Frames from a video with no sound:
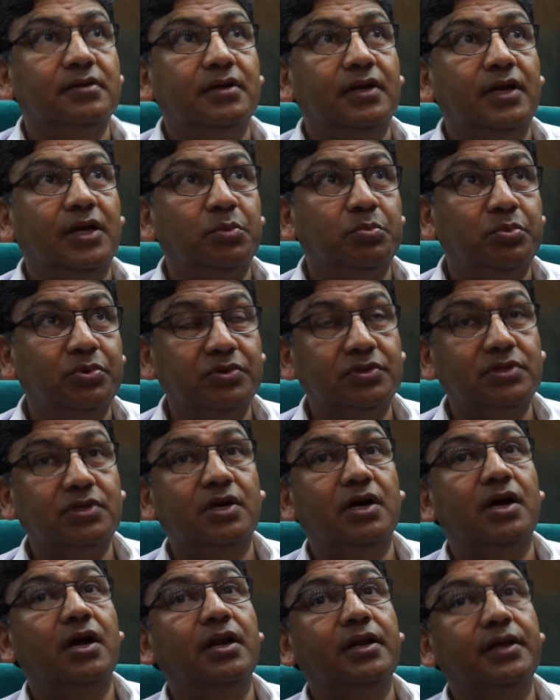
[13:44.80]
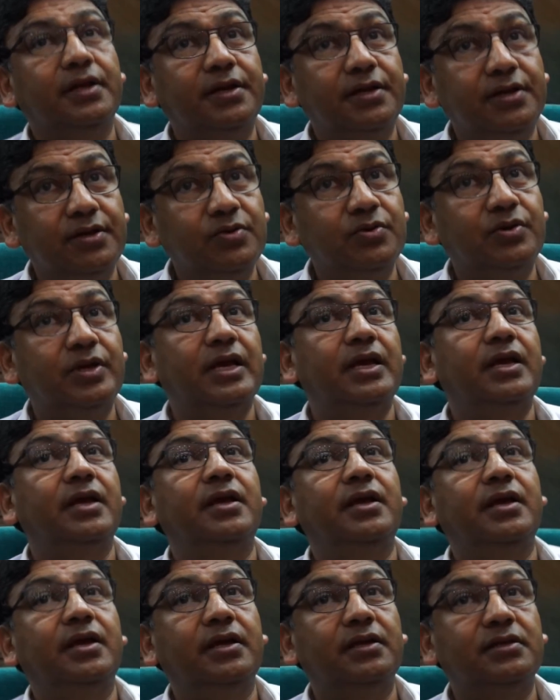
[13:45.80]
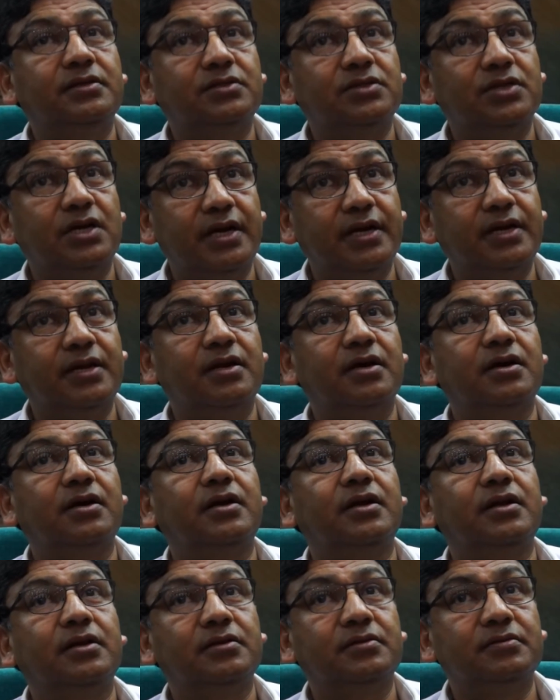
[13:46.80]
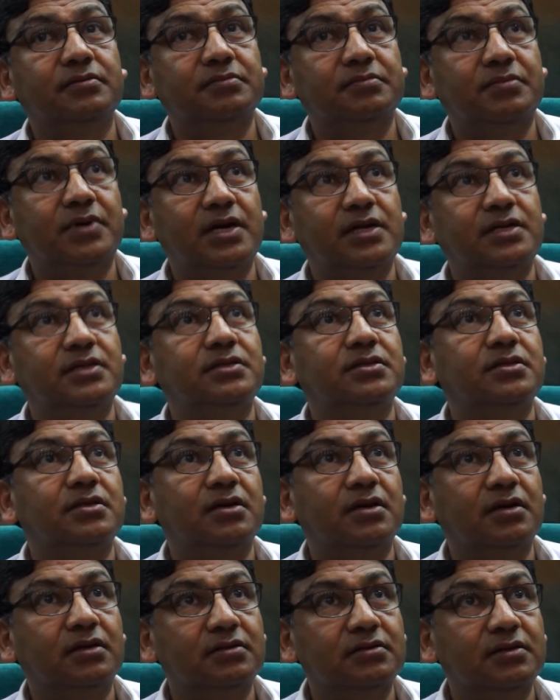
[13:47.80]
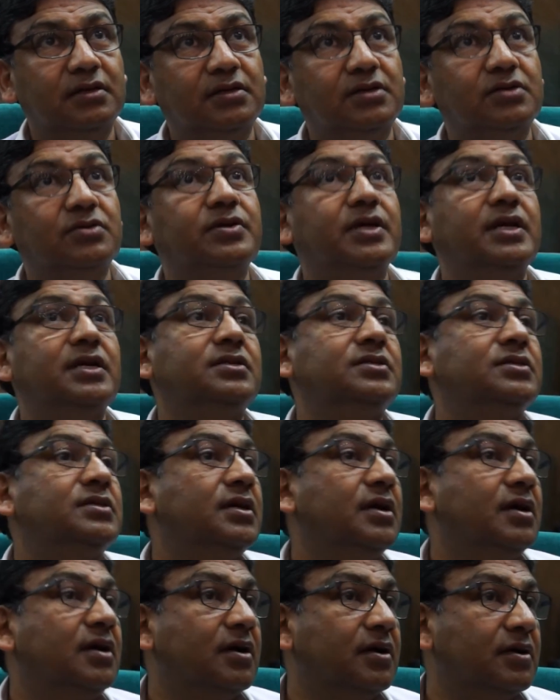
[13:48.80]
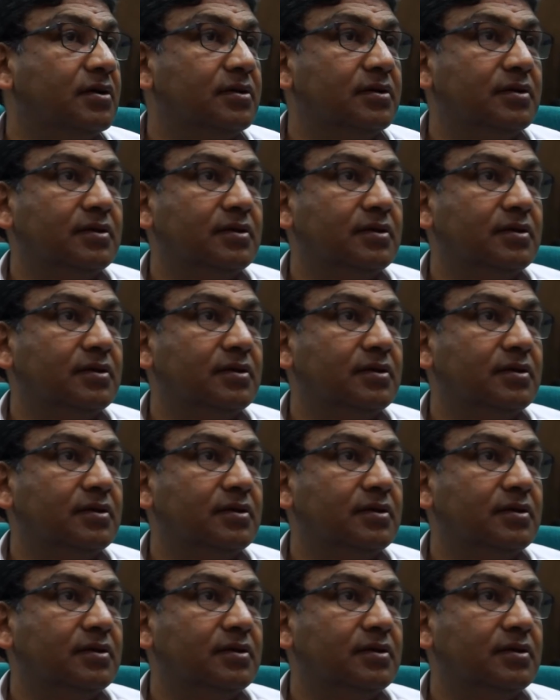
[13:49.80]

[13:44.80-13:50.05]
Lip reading: in Portugal, in UK, in China, in Pakistan, Indonesia,